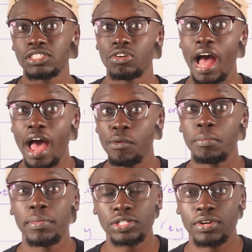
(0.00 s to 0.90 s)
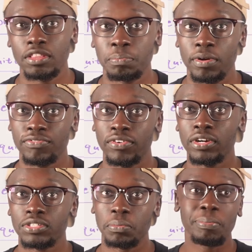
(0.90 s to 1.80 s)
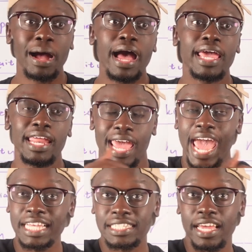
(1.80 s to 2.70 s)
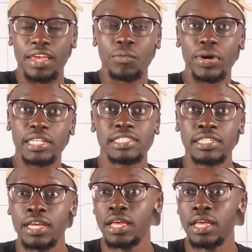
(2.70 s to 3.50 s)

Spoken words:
So I would much rather prefer to buy an asset in which